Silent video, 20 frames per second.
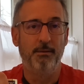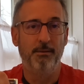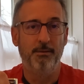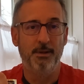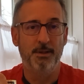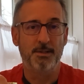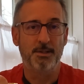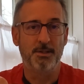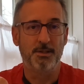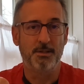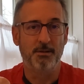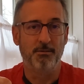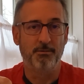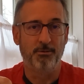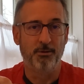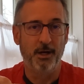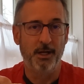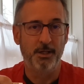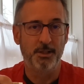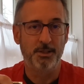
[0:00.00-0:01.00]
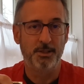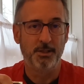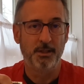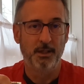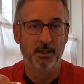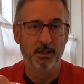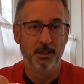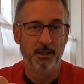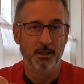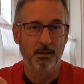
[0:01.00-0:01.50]
This is the
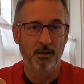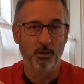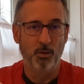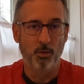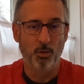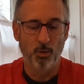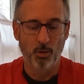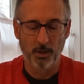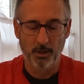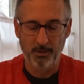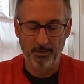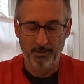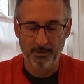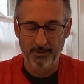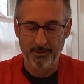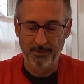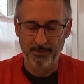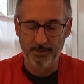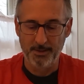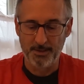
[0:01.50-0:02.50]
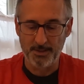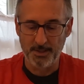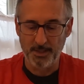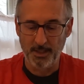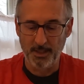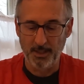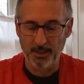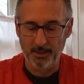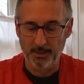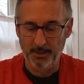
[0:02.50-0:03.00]
French liqueur that's
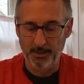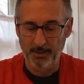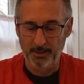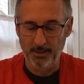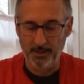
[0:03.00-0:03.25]
in it.